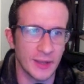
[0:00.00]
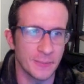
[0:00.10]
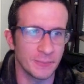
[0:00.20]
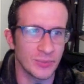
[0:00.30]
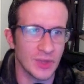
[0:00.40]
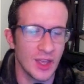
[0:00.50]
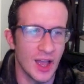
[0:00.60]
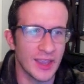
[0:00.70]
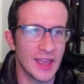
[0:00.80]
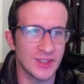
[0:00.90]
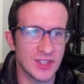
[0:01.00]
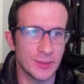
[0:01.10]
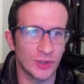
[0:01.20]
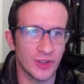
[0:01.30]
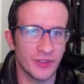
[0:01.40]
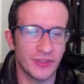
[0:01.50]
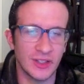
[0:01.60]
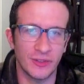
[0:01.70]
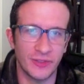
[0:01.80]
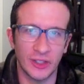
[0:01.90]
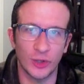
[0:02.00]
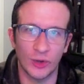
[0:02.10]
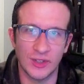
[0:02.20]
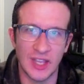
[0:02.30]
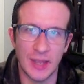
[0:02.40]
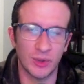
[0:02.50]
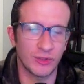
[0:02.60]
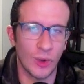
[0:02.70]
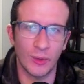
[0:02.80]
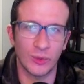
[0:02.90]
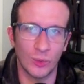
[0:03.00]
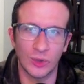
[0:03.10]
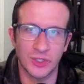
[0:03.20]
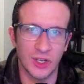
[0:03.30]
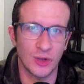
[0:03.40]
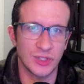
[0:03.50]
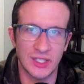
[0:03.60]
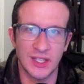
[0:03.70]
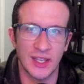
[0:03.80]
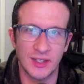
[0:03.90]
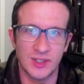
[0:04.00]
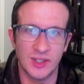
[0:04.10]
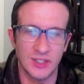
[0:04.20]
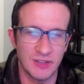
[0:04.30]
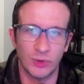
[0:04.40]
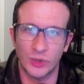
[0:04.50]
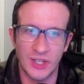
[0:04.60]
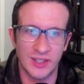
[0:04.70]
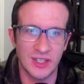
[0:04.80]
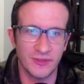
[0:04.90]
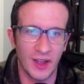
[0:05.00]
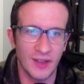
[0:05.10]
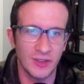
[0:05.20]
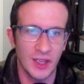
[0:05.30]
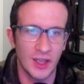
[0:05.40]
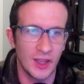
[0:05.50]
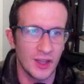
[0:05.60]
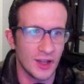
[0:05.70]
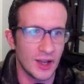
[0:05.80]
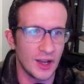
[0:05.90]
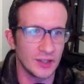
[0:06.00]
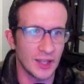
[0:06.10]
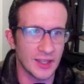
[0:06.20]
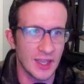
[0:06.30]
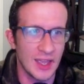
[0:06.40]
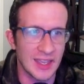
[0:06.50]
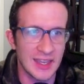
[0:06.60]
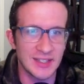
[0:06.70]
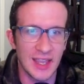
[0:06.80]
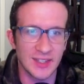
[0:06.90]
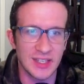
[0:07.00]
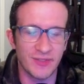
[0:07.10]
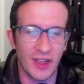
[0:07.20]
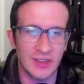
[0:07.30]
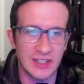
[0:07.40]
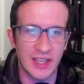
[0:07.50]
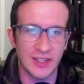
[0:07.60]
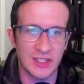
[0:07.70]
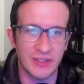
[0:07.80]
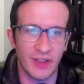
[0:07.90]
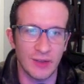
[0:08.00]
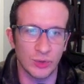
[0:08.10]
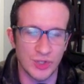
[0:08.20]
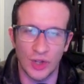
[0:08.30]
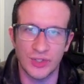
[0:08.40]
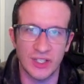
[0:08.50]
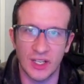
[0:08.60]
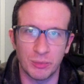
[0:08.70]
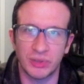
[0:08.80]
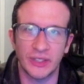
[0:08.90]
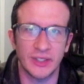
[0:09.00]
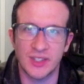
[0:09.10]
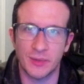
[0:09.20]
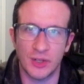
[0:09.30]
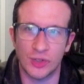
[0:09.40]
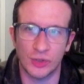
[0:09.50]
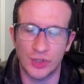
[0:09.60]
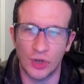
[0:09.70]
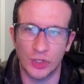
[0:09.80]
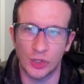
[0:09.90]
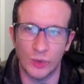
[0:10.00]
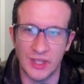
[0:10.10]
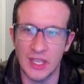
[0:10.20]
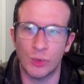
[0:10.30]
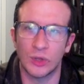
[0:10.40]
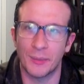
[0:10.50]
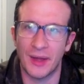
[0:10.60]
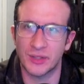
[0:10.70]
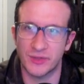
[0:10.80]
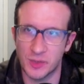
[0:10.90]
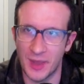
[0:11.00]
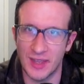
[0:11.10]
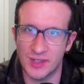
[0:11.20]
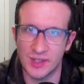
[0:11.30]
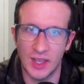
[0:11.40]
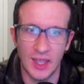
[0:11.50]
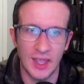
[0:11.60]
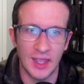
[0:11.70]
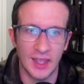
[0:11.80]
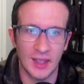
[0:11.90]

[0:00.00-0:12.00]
Like, again, similar to the Philidor example, if white were to go d4 takes e5, like e takes d5 results in a completely symmetrical structure with equal amounts of space.